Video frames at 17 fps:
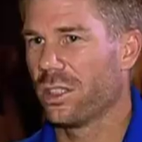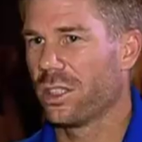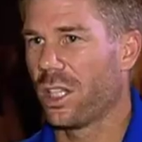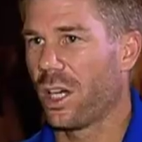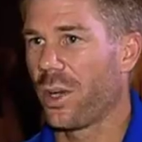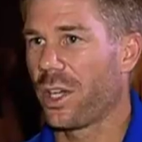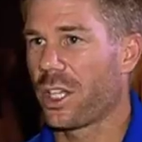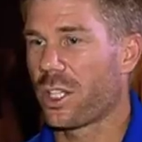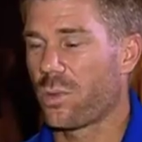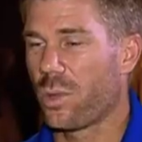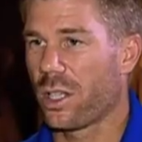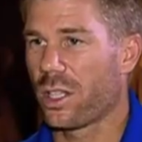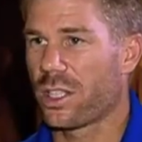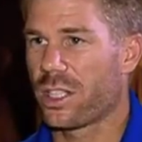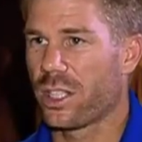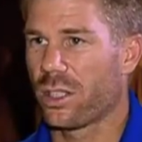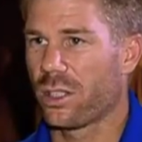going as
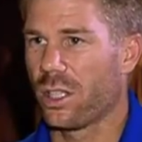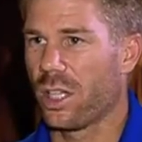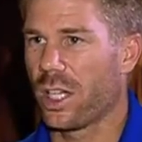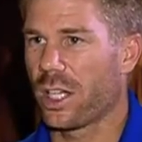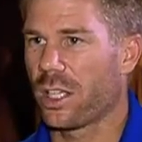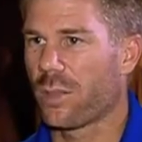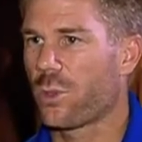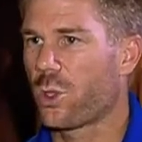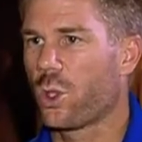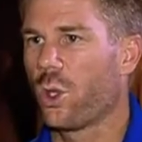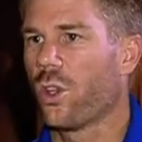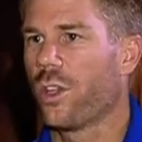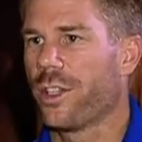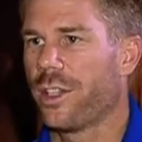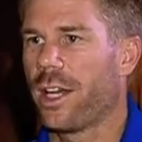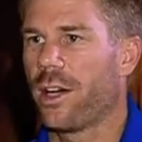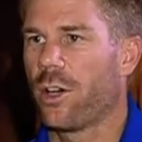well as he would like, I'm sure
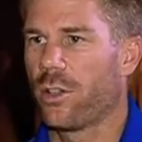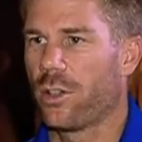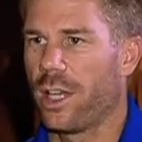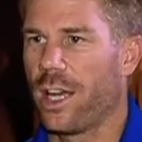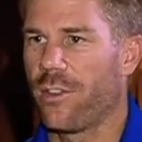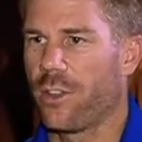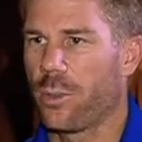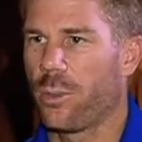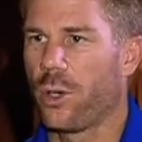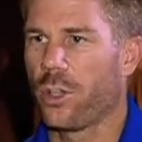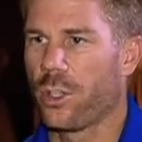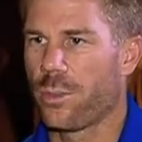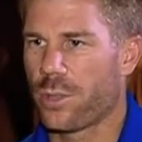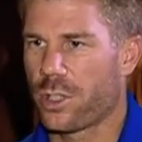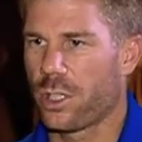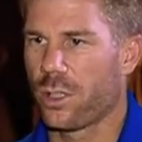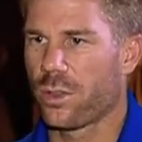that they would have it upon
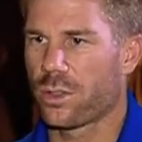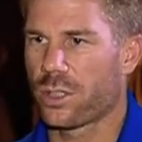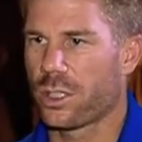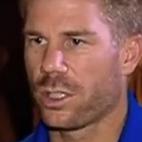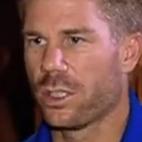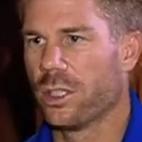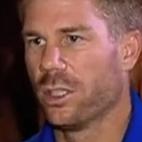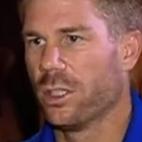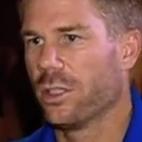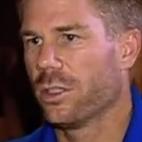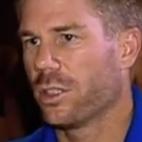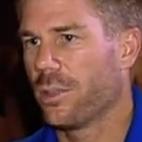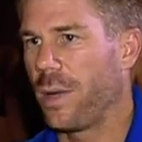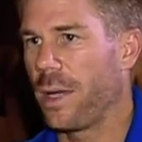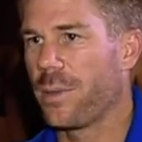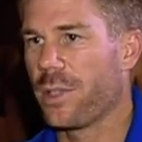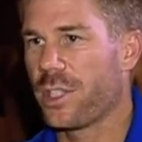themselves to
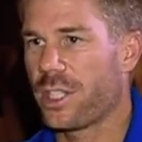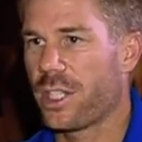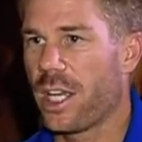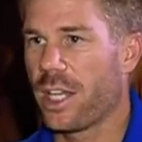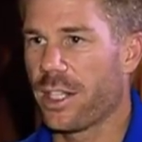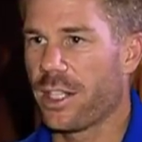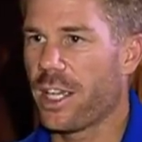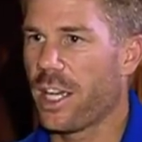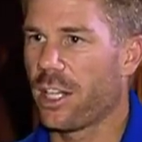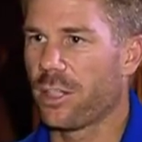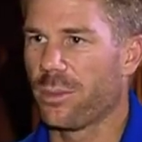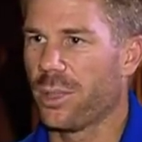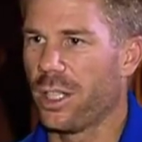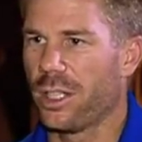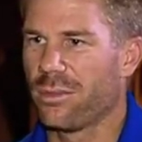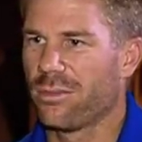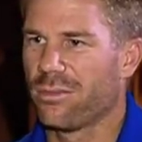maybe stand down.
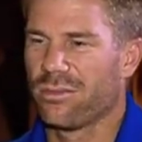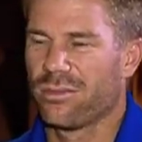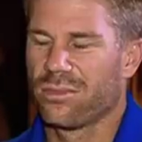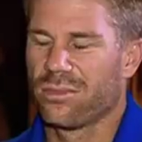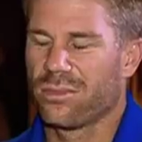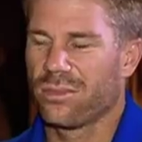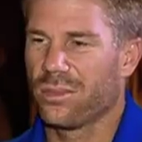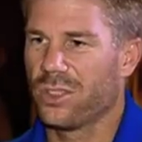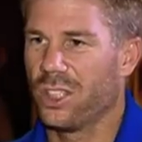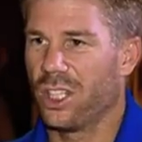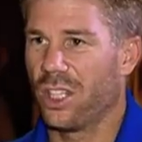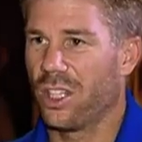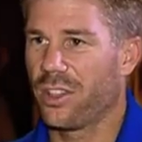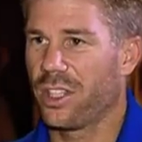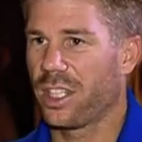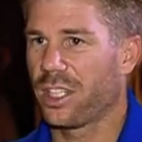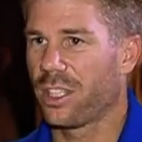But you know,
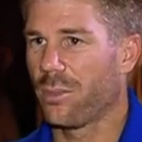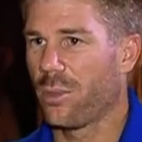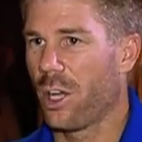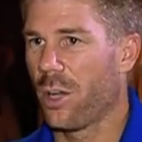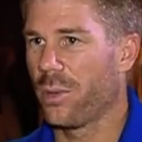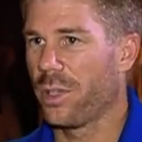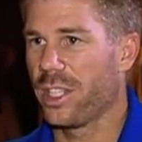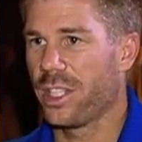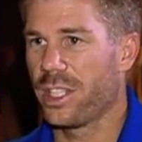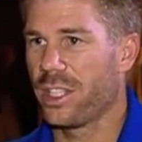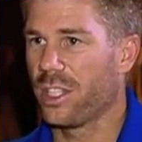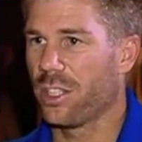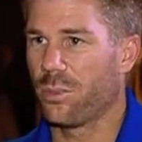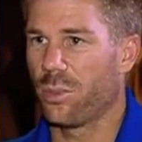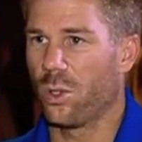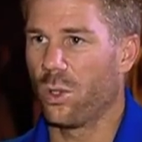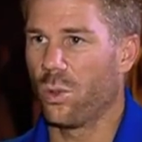I think at the moment he's hitting
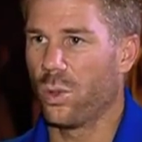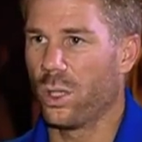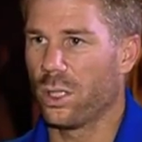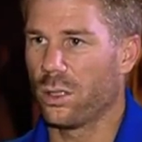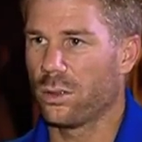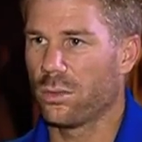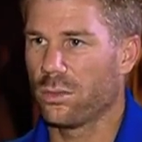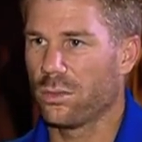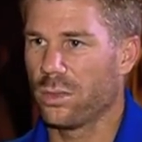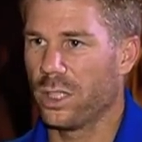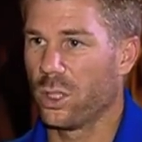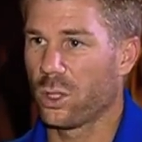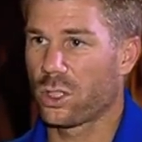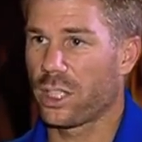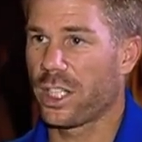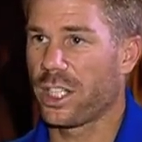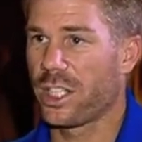the ball well. He
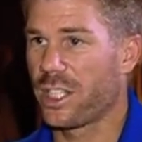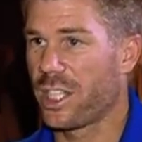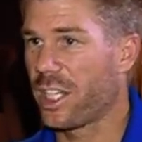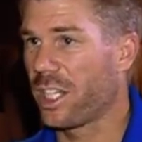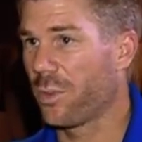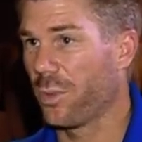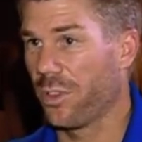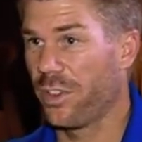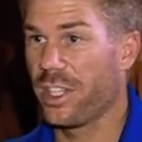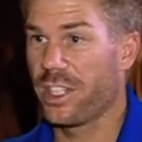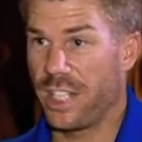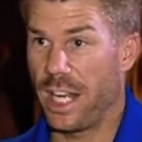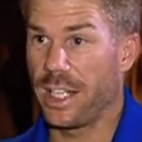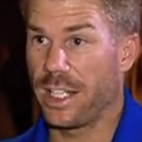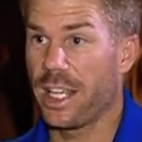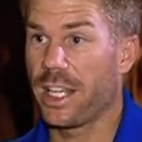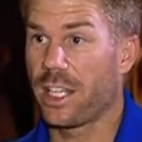looks like he's tinkered with his
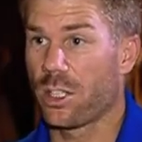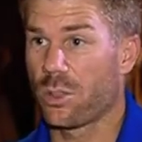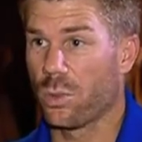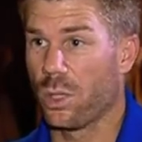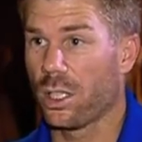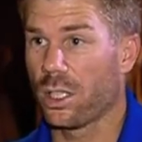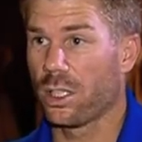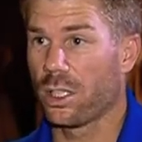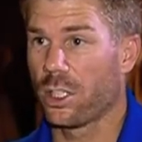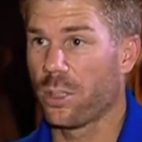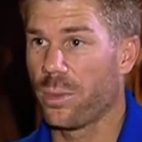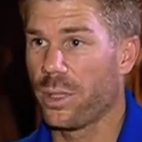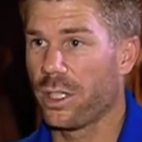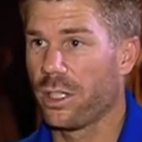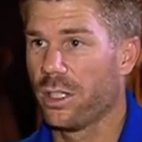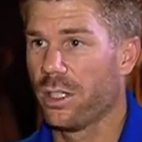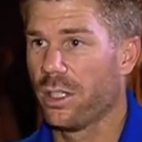technique as well a little
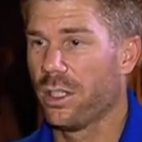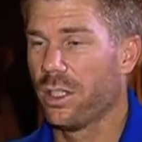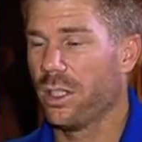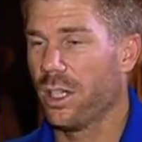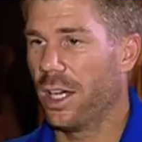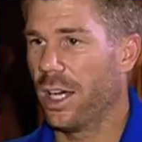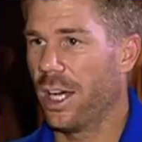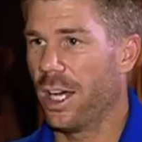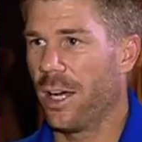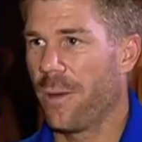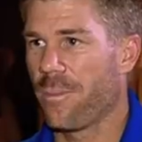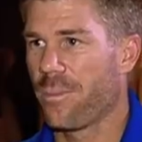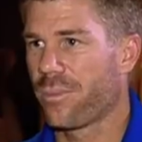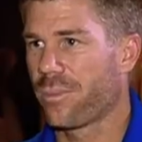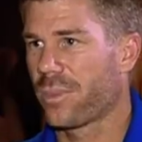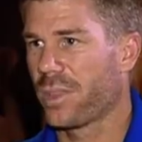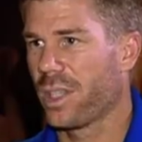bit.
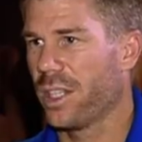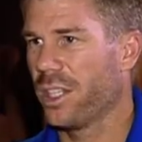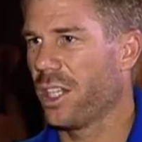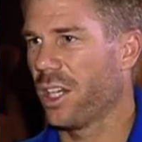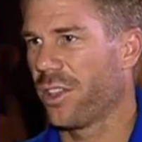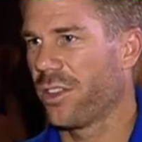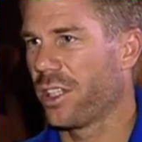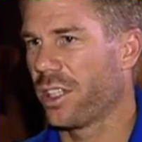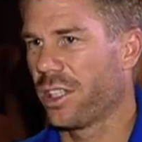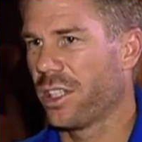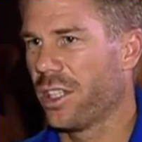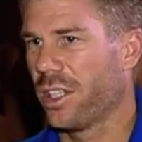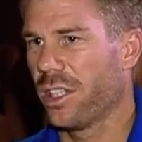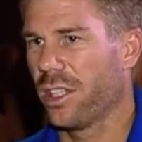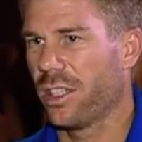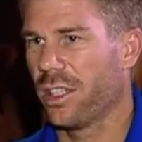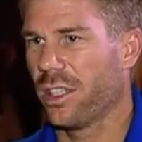And yeah, I think
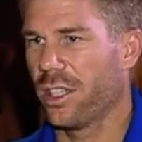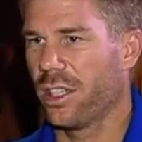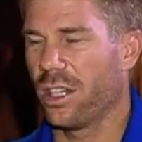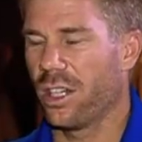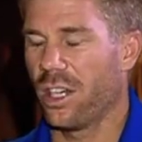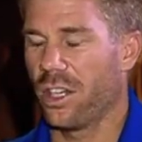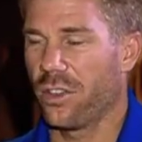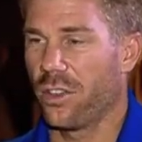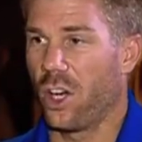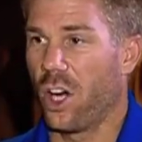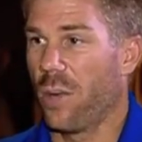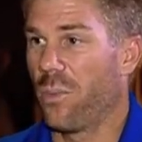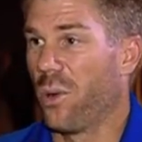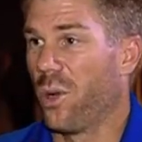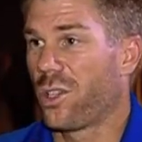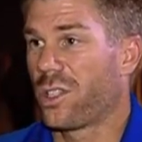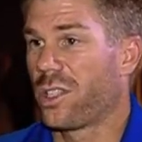I
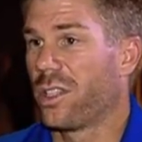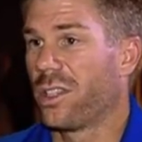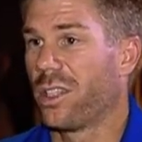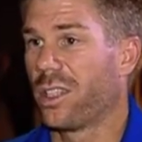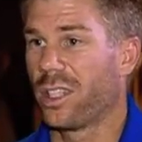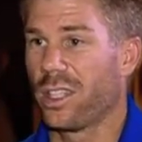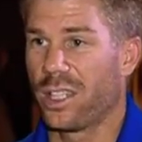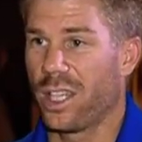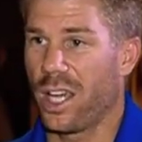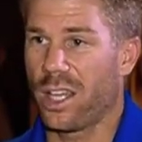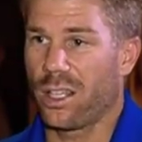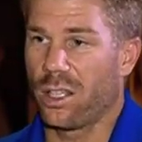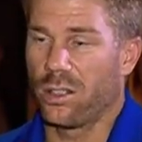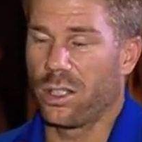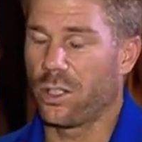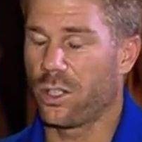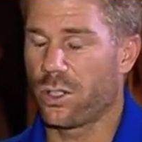personally think he can
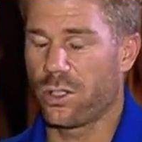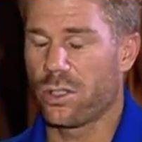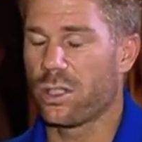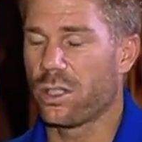go another 2